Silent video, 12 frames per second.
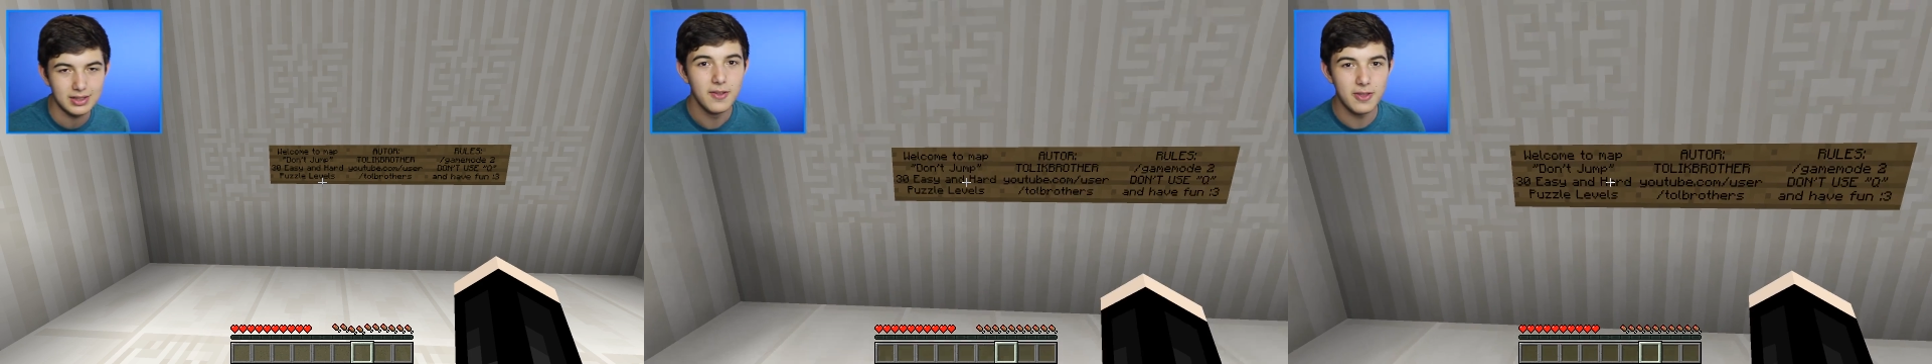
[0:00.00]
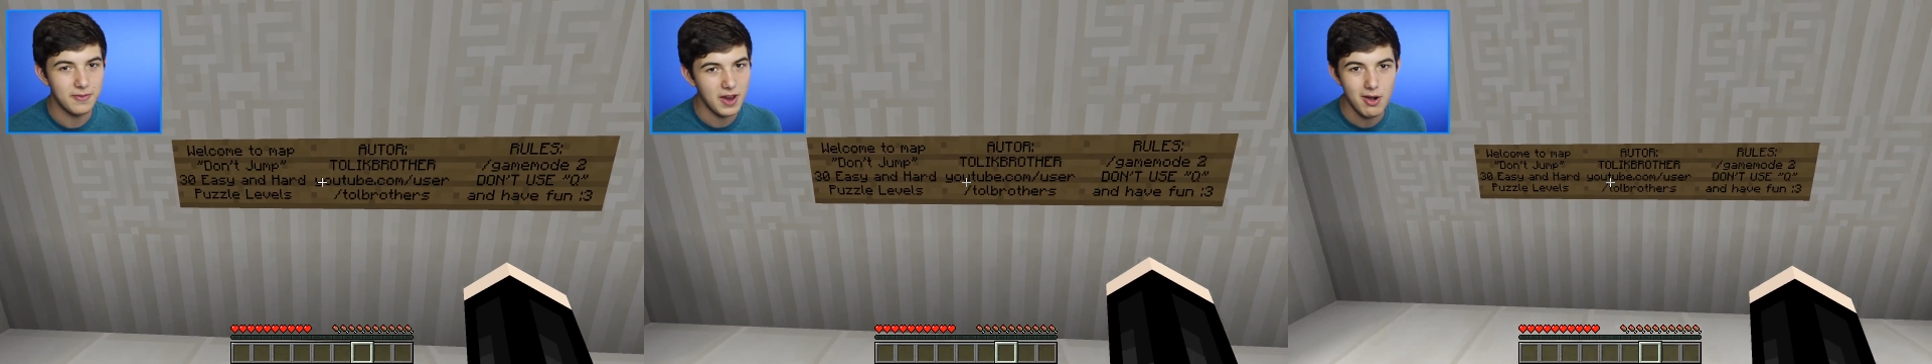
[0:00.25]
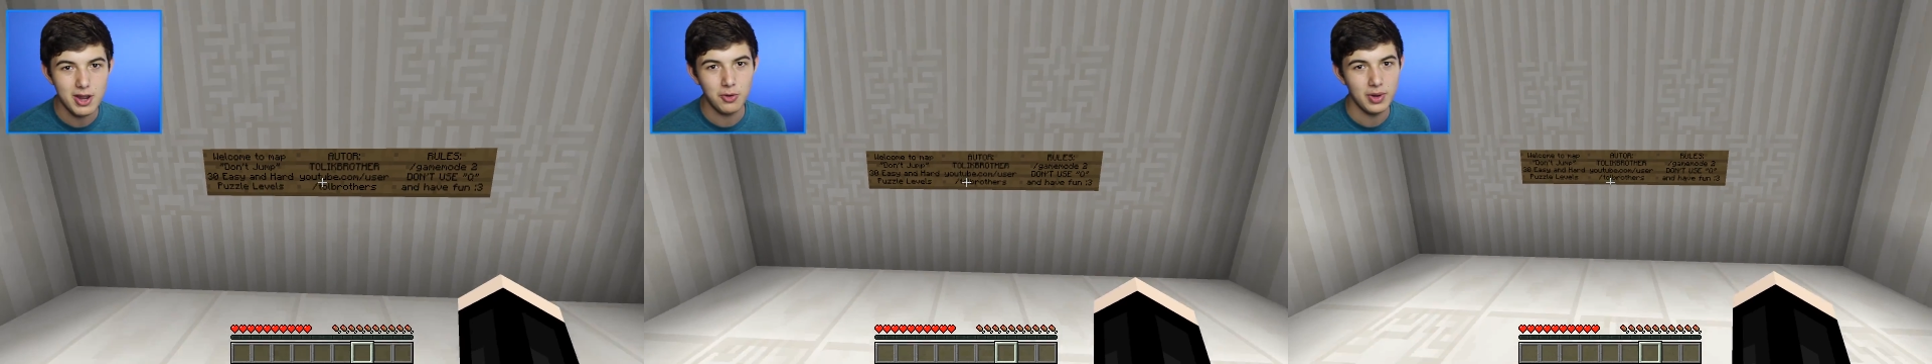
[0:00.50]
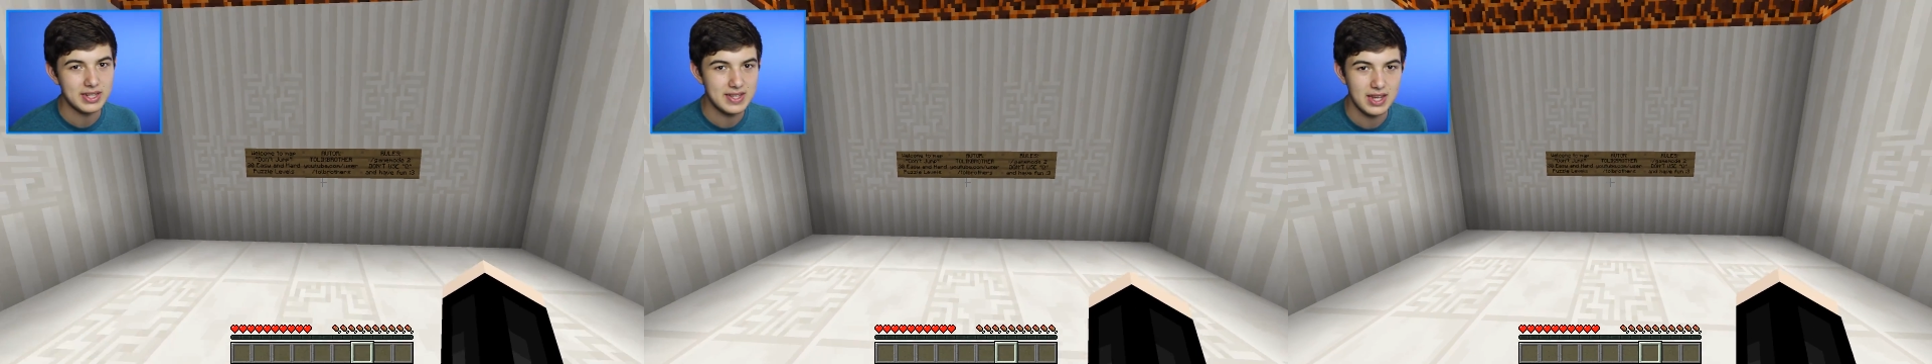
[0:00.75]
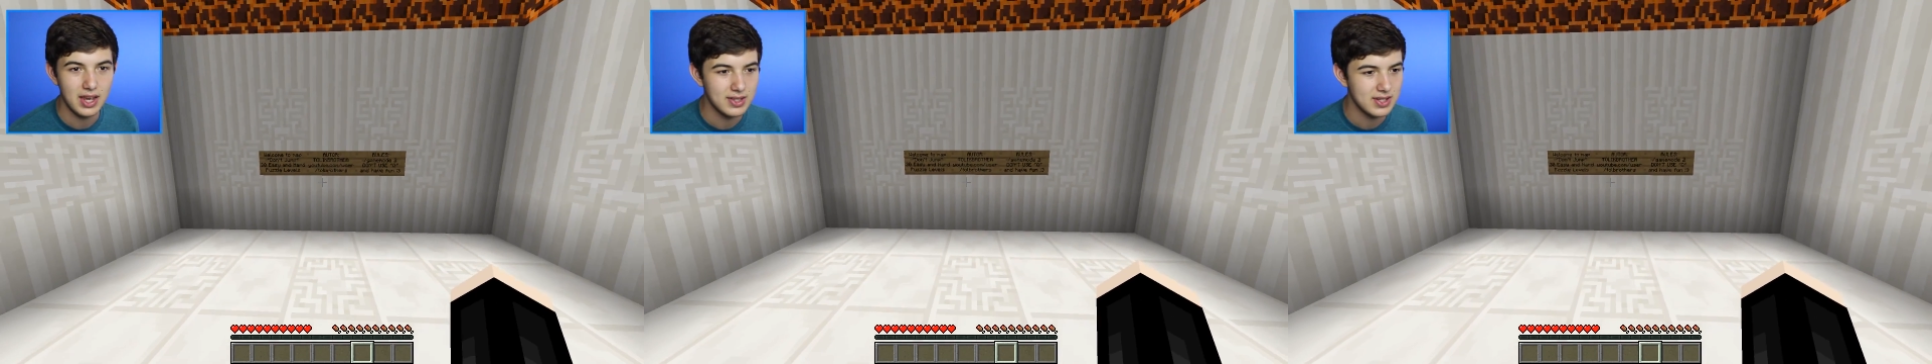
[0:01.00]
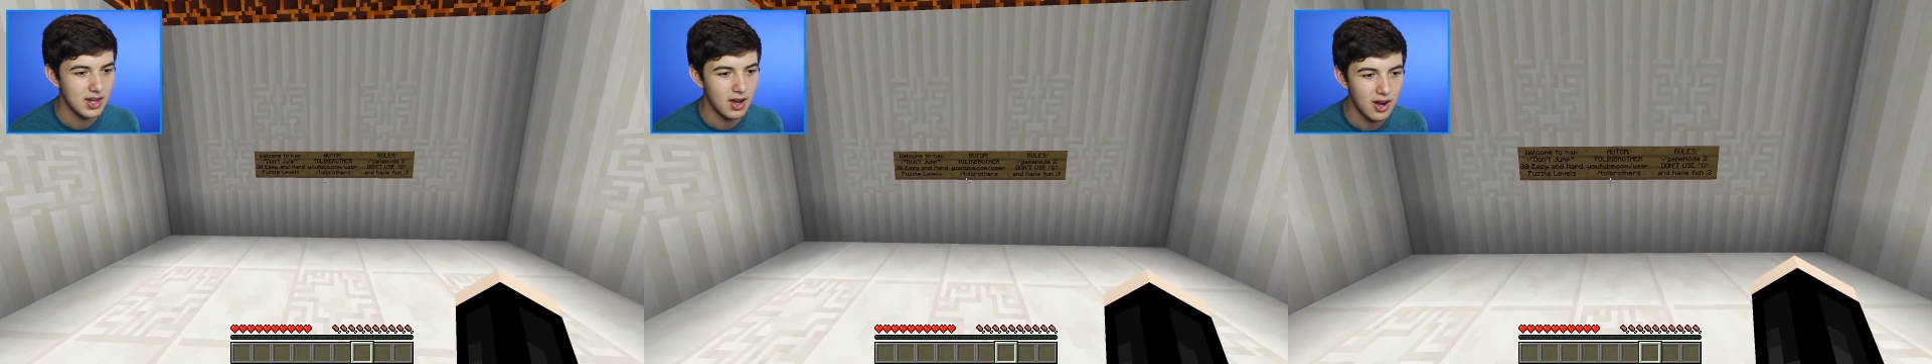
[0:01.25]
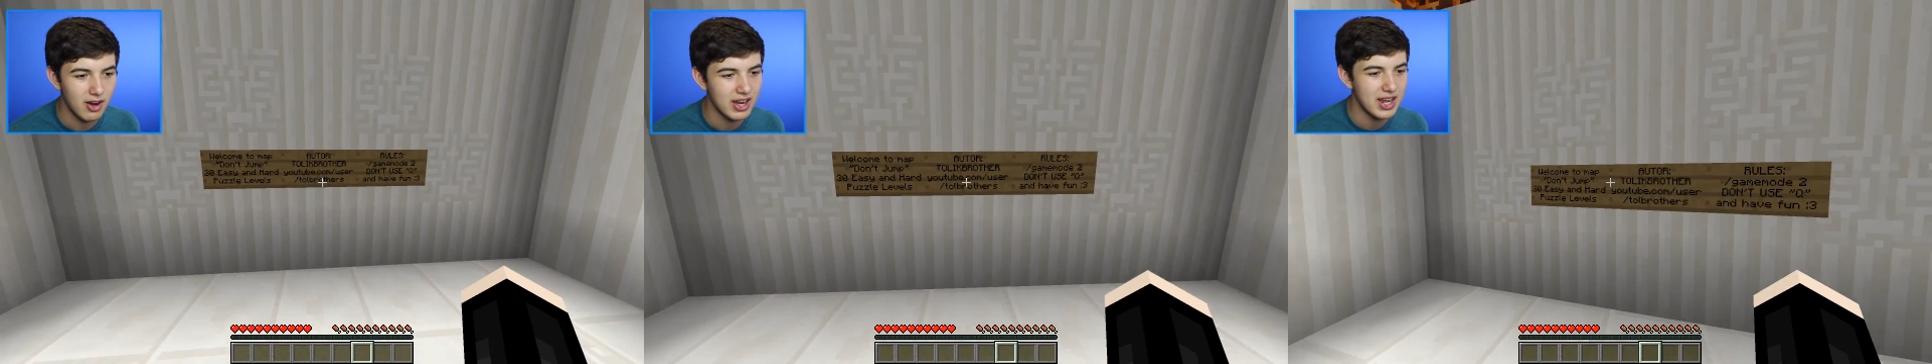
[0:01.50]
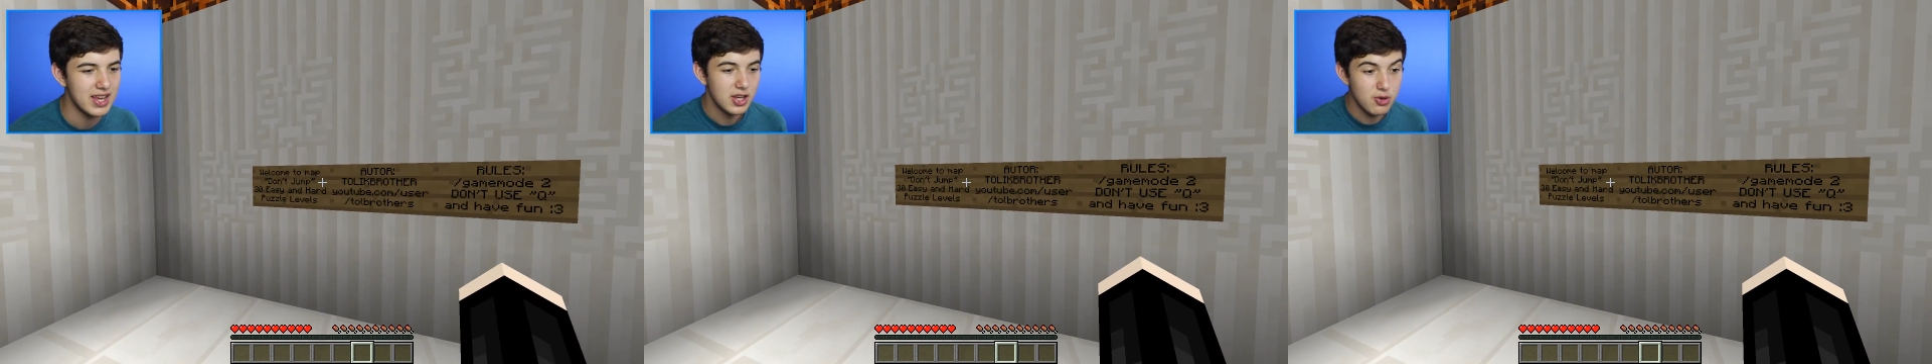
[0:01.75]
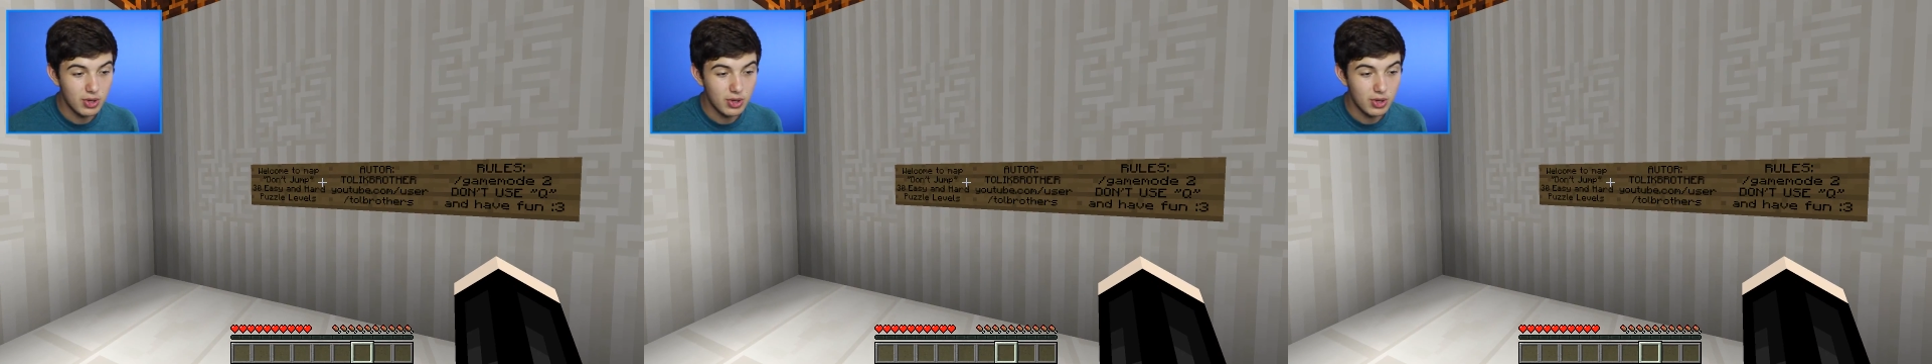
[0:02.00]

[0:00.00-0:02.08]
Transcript: the very quick T L D R is you